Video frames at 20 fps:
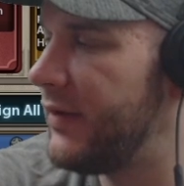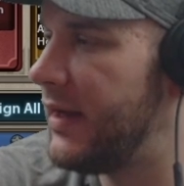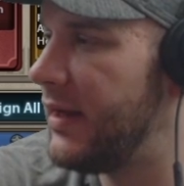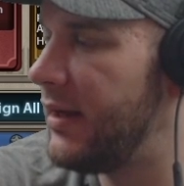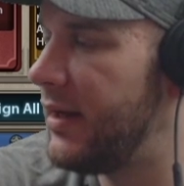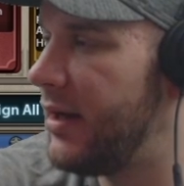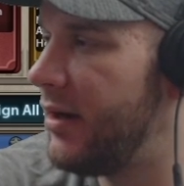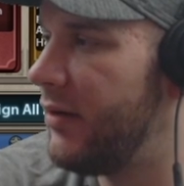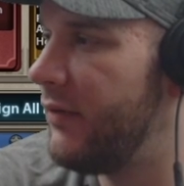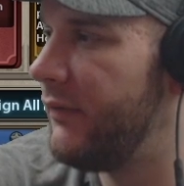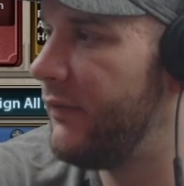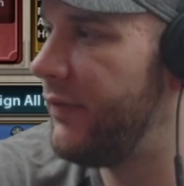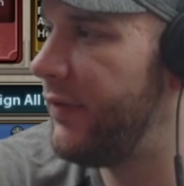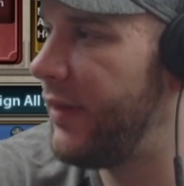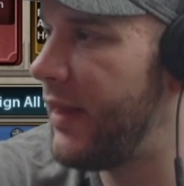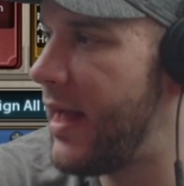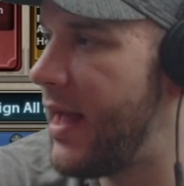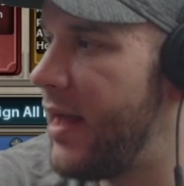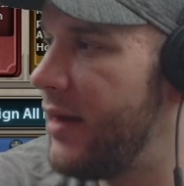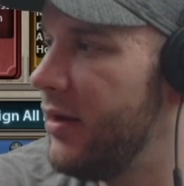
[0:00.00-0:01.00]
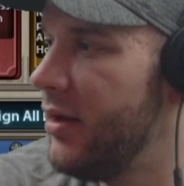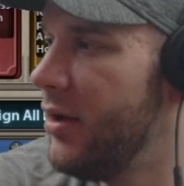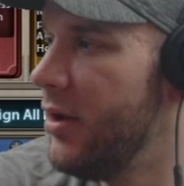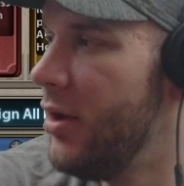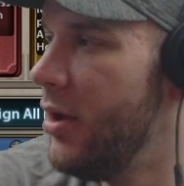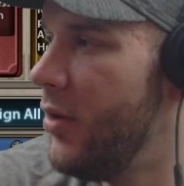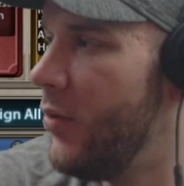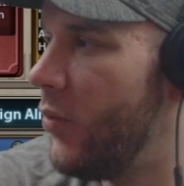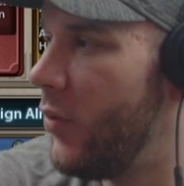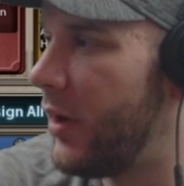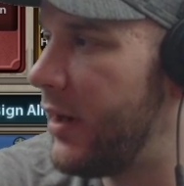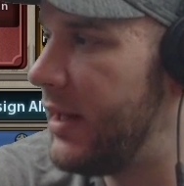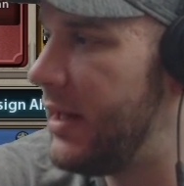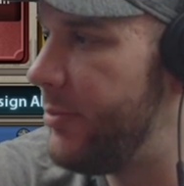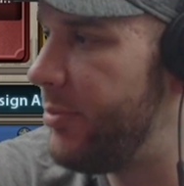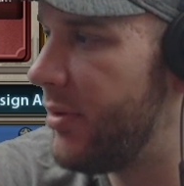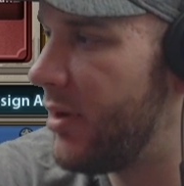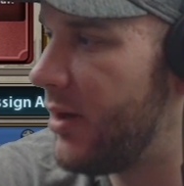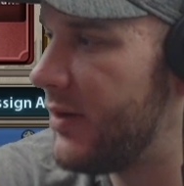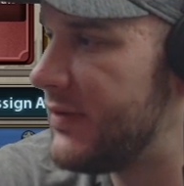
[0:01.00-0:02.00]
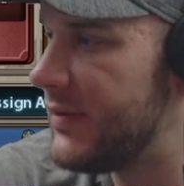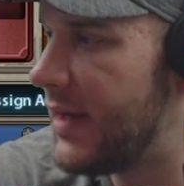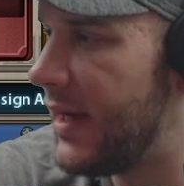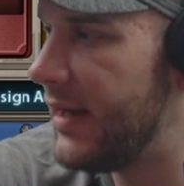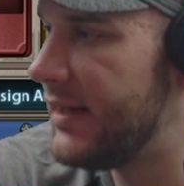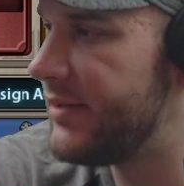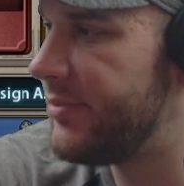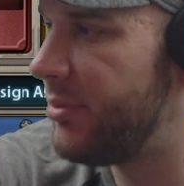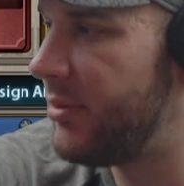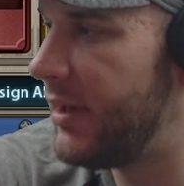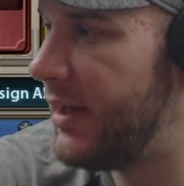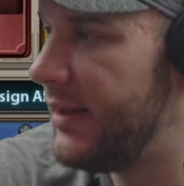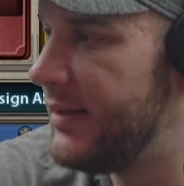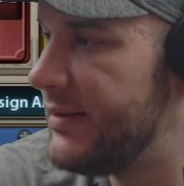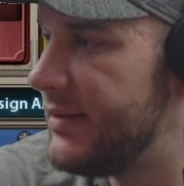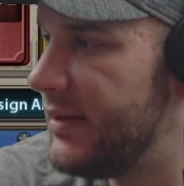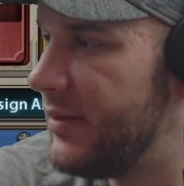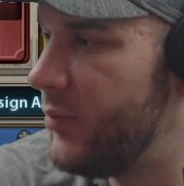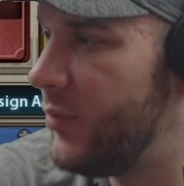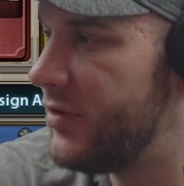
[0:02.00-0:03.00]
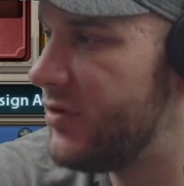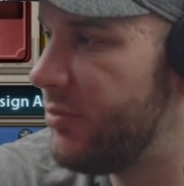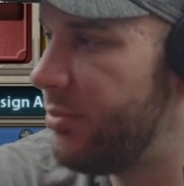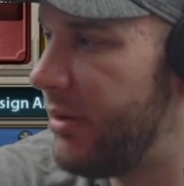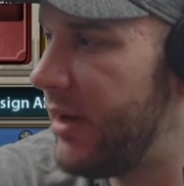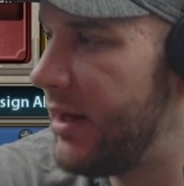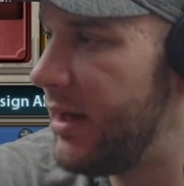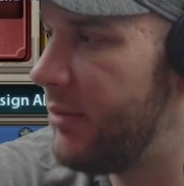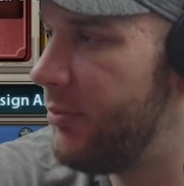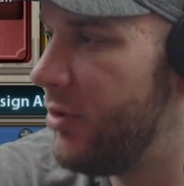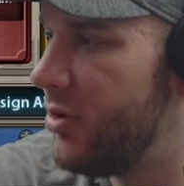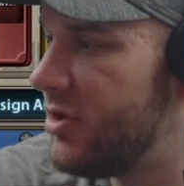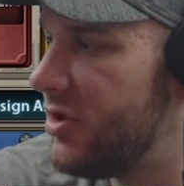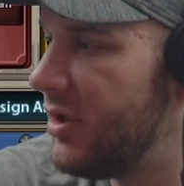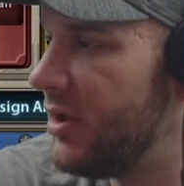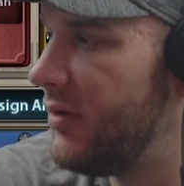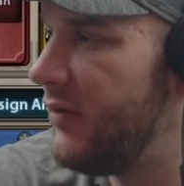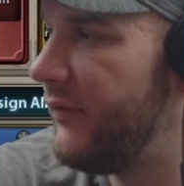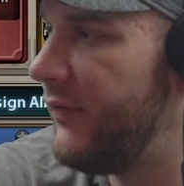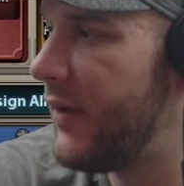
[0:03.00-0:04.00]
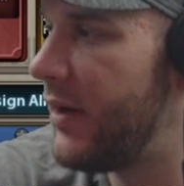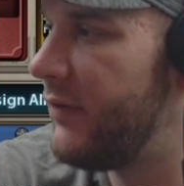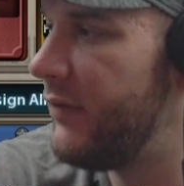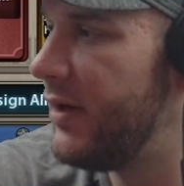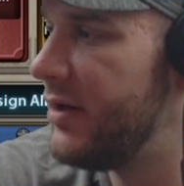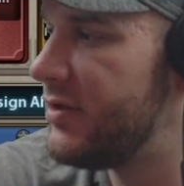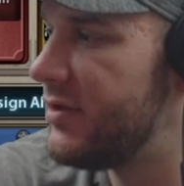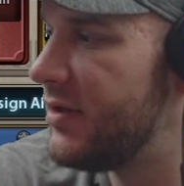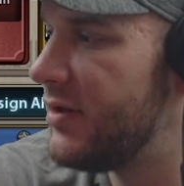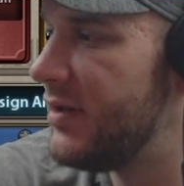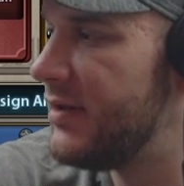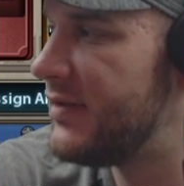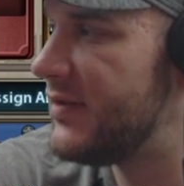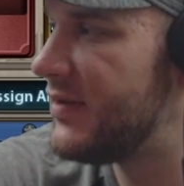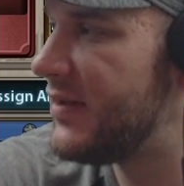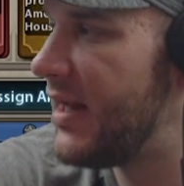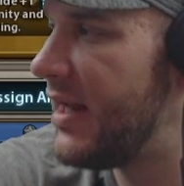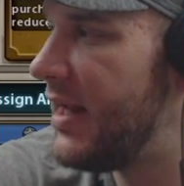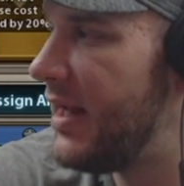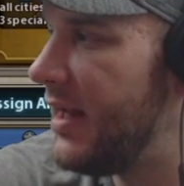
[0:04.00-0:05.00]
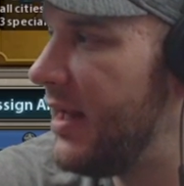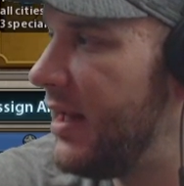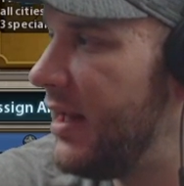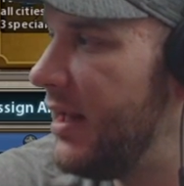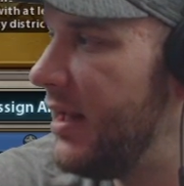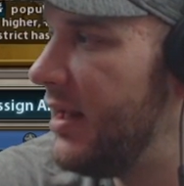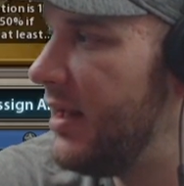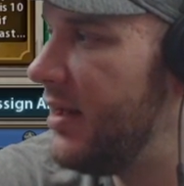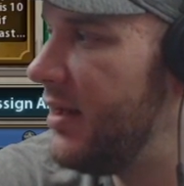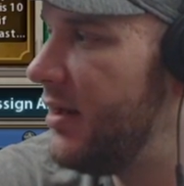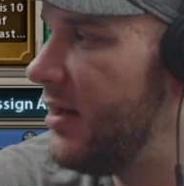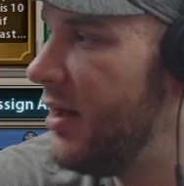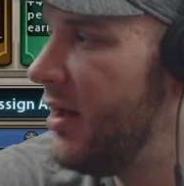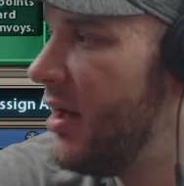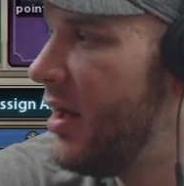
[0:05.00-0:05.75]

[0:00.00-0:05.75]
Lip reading: take care of that. We're keeping our science plans in. Whistlebank and Merchant Confederation is staying in.